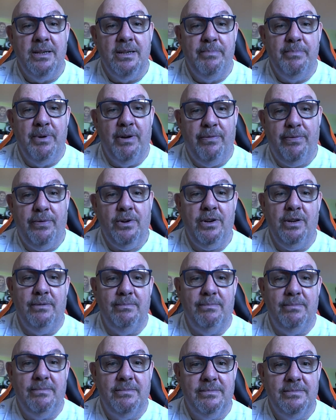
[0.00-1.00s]
But fuck
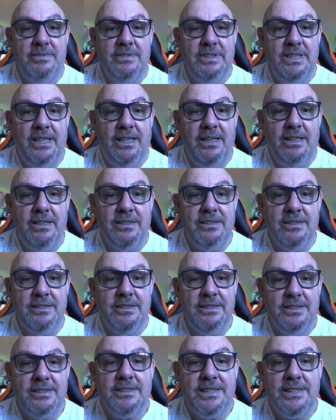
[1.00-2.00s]
them, you know,
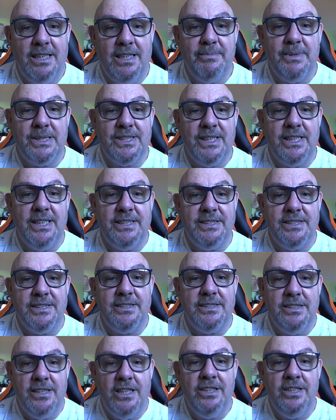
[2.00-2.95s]
tell them as it is.